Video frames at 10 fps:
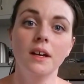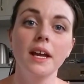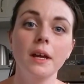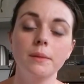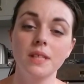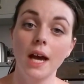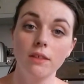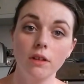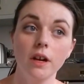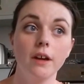It was
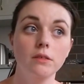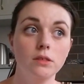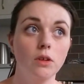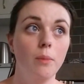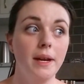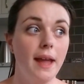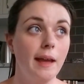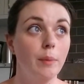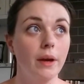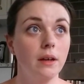either a ghost or my
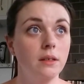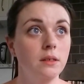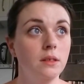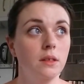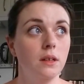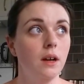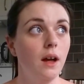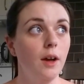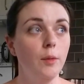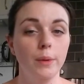neighbour.
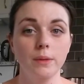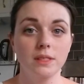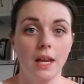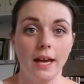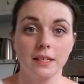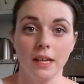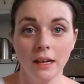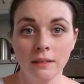I hope it was the latter.